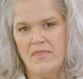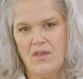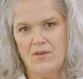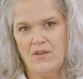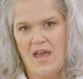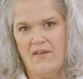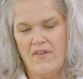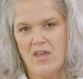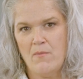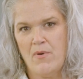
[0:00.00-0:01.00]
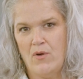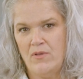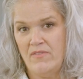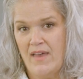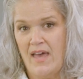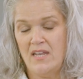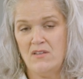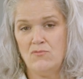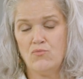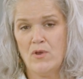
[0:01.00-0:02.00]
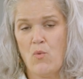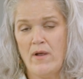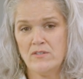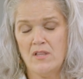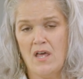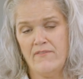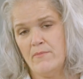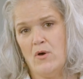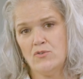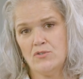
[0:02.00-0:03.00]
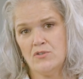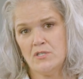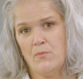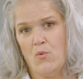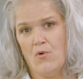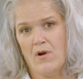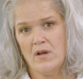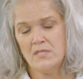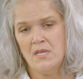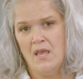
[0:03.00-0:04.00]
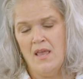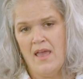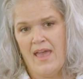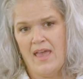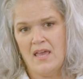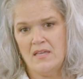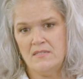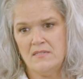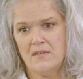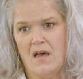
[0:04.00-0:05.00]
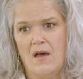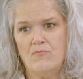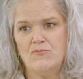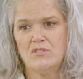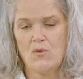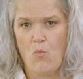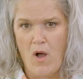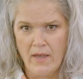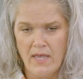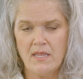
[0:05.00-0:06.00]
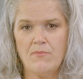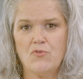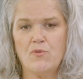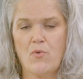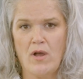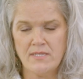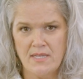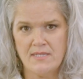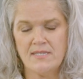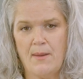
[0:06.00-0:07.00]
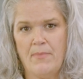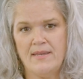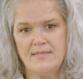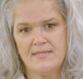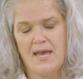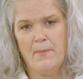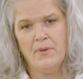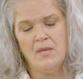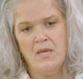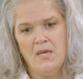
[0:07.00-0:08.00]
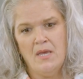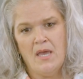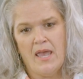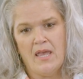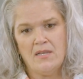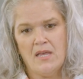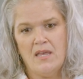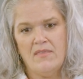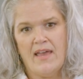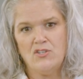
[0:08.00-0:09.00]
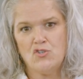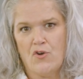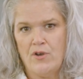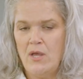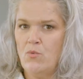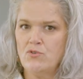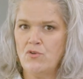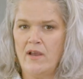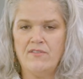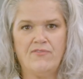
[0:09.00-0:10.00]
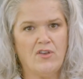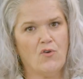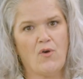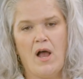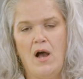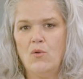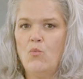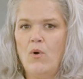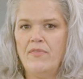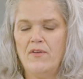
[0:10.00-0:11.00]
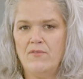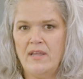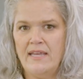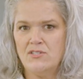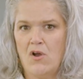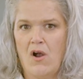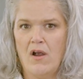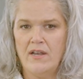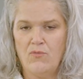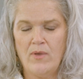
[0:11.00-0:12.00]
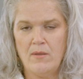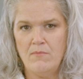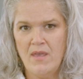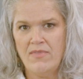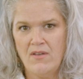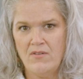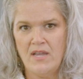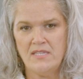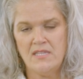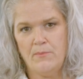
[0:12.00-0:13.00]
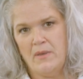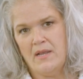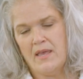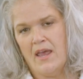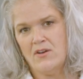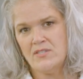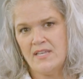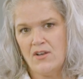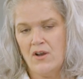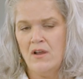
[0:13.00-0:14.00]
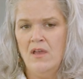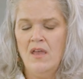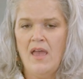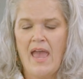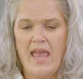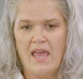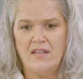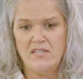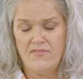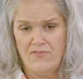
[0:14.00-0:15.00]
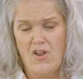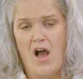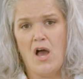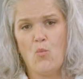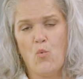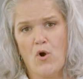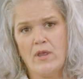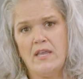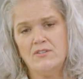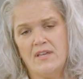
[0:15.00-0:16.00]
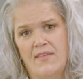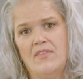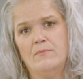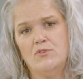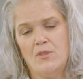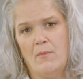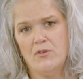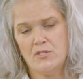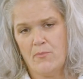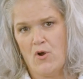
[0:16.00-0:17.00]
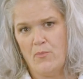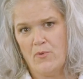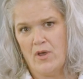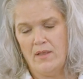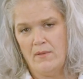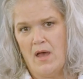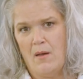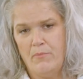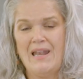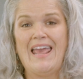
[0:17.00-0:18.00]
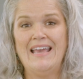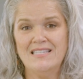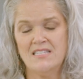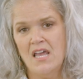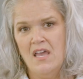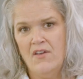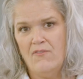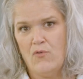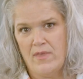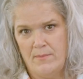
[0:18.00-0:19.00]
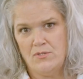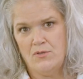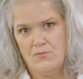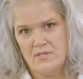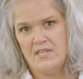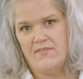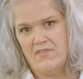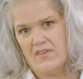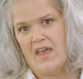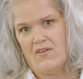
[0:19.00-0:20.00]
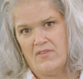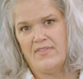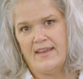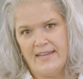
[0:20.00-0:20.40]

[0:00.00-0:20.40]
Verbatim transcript: They could have a component that requires a lot of emotional support and um, just walking them through the process step by step. And in that journey, we're trying to figure out what their needs are and if we can meet their needs in the immediate care center, and if not, working to get them to the most appropriate uh, place for them to receive the care that they